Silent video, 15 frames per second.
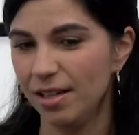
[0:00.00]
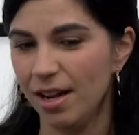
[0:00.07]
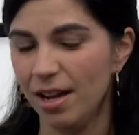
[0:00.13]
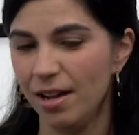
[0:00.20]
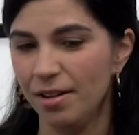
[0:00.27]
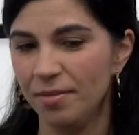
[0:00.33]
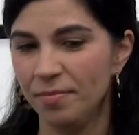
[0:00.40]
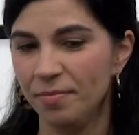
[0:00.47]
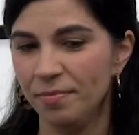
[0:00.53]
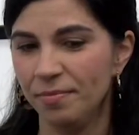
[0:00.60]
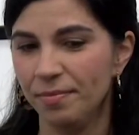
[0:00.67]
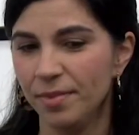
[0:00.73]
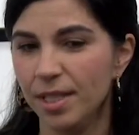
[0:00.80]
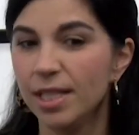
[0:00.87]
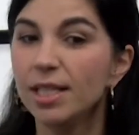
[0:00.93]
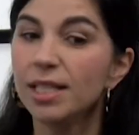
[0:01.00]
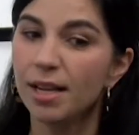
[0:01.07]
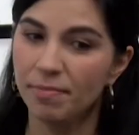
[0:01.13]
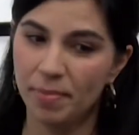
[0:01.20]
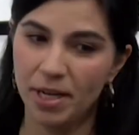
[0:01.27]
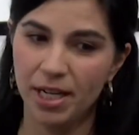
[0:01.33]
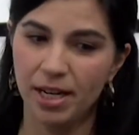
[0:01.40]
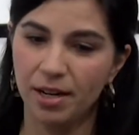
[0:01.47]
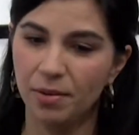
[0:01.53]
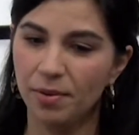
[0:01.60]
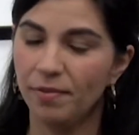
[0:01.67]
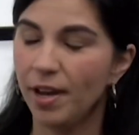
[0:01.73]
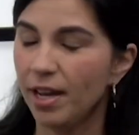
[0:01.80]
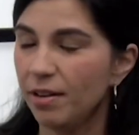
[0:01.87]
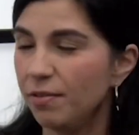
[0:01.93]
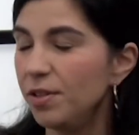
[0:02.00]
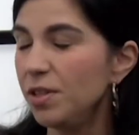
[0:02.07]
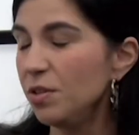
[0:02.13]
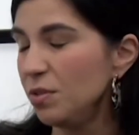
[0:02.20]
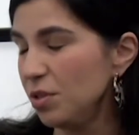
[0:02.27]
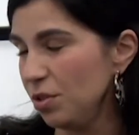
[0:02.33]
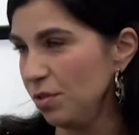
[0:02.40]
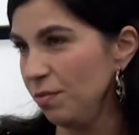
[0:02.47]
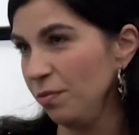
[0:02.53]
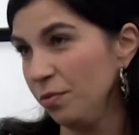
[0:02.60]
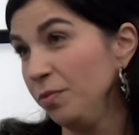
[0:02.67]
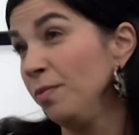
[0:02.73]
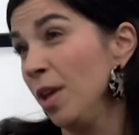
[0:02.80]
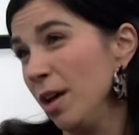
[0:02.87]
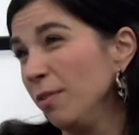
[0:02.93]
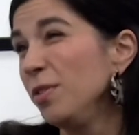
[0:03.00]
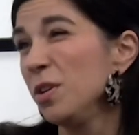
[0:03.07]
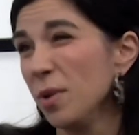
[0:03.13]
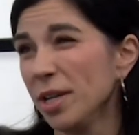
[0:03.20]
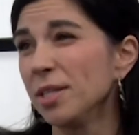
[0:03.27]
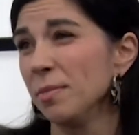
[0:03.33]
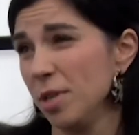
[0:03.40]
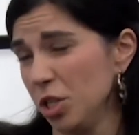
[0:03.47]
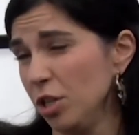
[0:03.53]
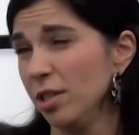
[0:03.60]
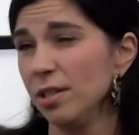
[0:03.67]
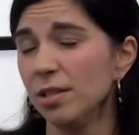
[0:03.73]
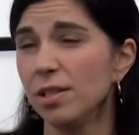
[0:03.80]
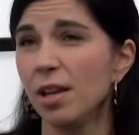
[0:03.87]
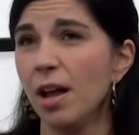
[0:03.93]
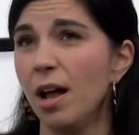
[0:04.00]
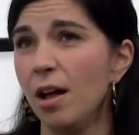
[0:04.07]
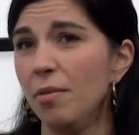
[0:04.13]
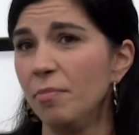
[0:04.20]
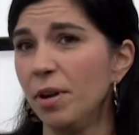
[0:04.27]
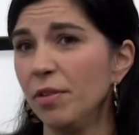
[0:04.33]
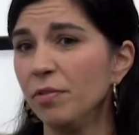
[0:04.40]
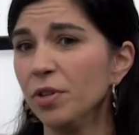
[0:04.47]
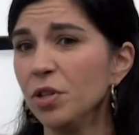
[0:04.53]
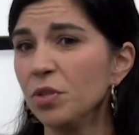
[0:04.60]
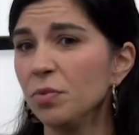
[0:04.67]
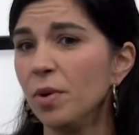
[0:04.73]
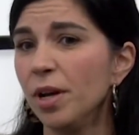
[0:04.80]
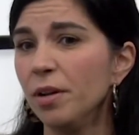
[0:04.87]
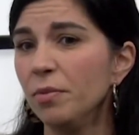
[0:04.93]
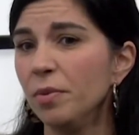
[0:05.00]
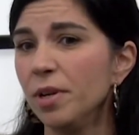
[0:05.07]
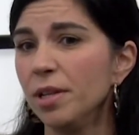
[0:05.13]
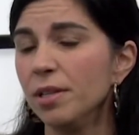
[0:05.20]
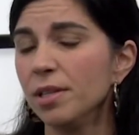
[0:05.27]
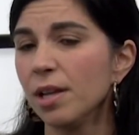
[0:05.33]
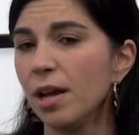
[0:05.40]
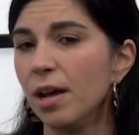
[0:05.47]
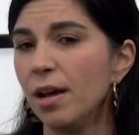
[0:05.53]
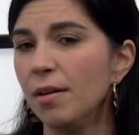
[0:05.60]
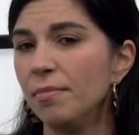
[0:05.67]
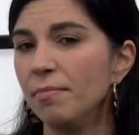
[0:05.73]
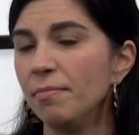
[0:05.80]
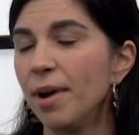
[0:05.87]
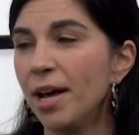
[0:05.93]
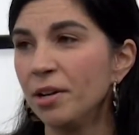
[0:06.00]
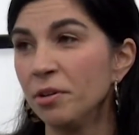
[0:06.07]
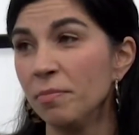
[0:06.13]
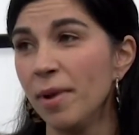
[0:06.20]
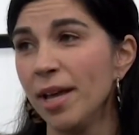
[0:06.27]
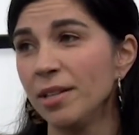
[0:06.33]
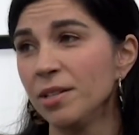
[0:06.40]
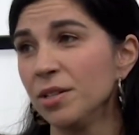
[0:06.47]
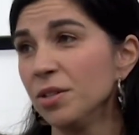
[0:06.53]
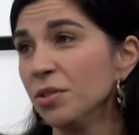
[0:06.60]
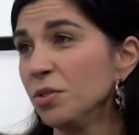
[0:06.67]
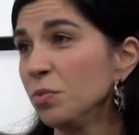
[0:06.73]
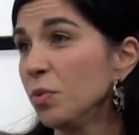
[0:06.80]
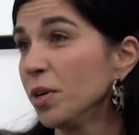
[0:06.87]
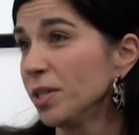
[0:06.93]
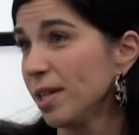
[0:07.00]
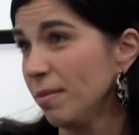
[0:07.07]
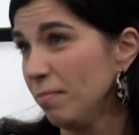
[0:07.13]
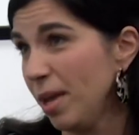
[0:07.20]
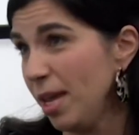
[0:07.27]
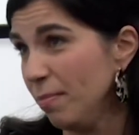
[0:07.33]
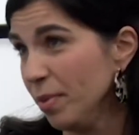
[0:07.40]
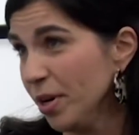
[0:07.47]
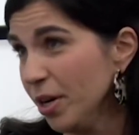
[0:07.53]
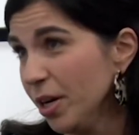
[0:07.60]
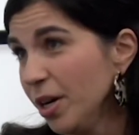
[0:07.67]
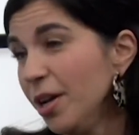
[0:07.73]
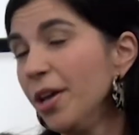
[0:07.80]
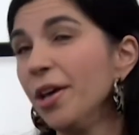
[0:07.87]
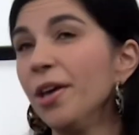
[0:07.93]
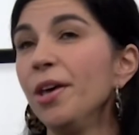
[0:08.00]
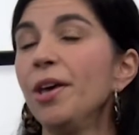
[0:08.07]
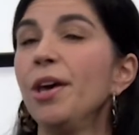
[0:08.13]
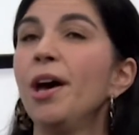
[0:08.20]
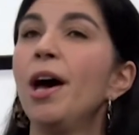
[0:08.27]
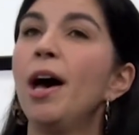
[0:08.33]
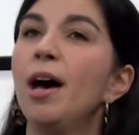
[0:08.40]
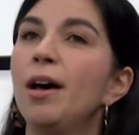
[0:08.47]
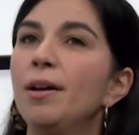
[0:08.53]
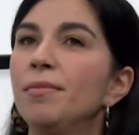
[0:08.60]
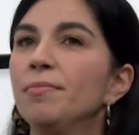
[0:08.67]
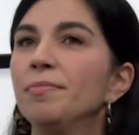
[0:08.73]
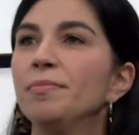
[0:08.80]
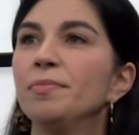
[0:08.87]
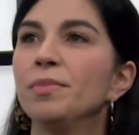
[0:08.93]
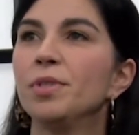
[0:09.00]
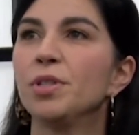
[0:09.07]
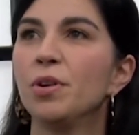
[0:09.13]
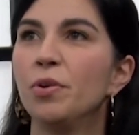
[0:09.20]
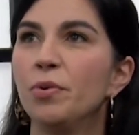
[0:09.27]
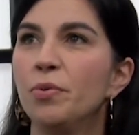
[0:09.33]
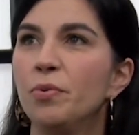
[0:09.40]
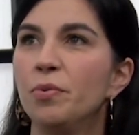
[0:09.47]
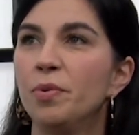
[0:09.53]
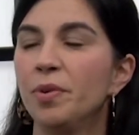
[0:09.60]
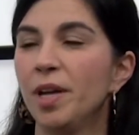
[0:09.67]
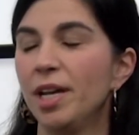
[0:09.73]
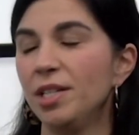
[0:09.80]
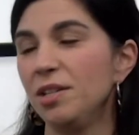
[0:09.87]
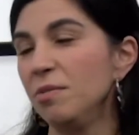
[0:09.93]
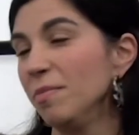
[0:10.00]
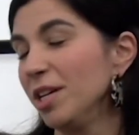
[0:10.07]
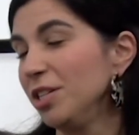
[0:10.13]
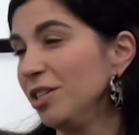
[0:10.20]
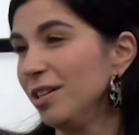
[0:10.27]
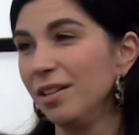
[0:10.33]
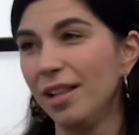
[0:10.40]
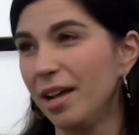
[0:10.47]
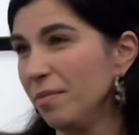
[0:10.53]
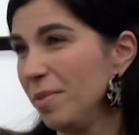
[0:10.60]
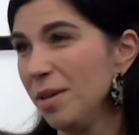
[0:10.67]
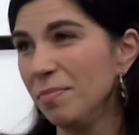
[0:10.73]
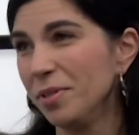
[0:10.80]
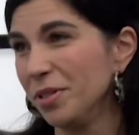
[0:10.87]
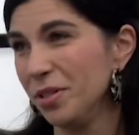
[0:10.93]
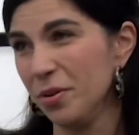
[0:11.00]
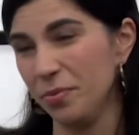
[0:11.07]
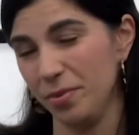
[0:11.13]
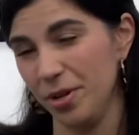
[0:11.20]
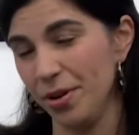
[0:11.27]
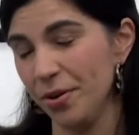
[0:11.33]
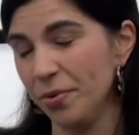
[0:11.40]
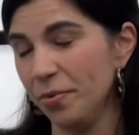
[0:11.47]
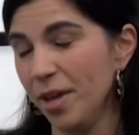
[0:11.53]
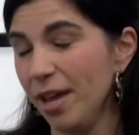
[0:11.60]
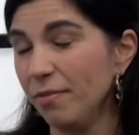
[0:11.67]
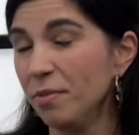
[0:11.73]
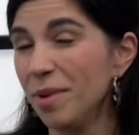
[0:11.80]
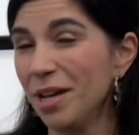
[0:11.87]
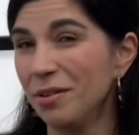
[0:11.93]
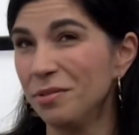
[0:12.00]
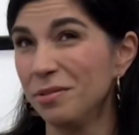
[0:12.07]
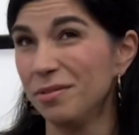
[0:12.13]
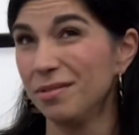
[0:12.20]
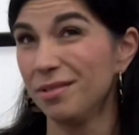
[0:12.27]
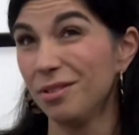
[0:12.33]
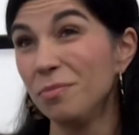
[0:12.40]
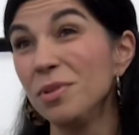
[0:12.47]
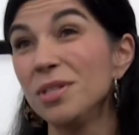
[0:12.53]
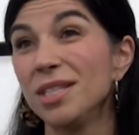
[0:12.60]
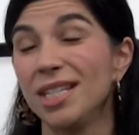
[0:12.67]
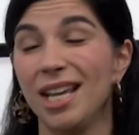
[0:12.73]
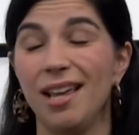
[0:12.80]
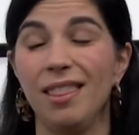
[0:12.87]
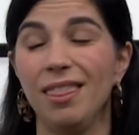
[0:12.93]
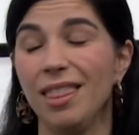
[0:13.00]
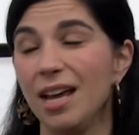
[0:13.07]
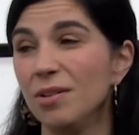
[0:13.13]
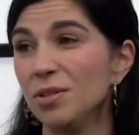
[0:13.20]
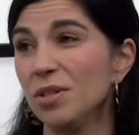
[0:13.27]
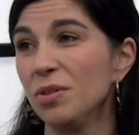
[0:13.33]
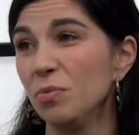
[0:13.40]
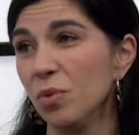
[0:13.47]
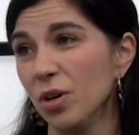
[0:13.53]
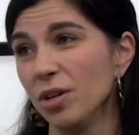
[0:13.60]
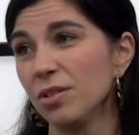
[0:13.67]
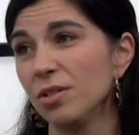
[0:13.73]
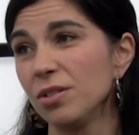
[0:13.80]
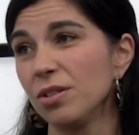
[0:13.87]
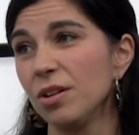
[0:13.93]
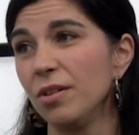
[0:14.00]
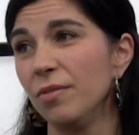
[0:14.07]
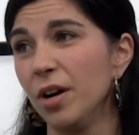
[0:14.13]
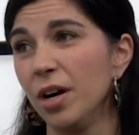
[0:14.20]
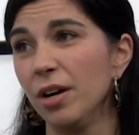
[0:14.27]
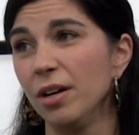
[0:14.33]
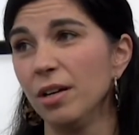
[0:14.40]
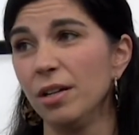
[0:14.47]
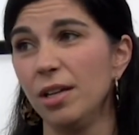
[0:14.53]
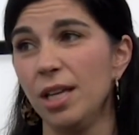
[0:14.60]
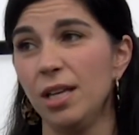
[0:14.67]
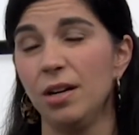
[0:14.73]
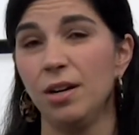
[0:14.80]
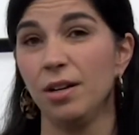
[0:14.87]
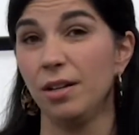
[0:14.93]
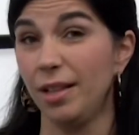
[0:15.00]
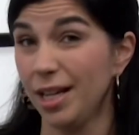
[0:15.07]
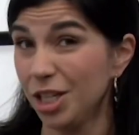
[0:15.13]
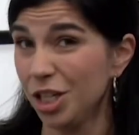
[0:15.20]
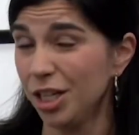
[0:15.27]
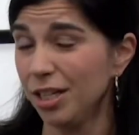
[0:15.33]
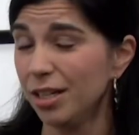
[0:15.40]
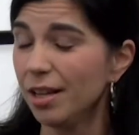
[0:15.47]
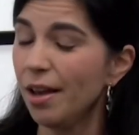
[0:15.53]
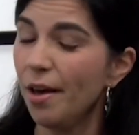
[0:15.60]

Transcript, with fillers: um, since I've been here, we've had a few a few exhibitions. Um, my first one was um, Modern Masters Works on Paper. Um, so as you mentioned, a lot of people don't know we have about almost ten thousand works of art in our collection.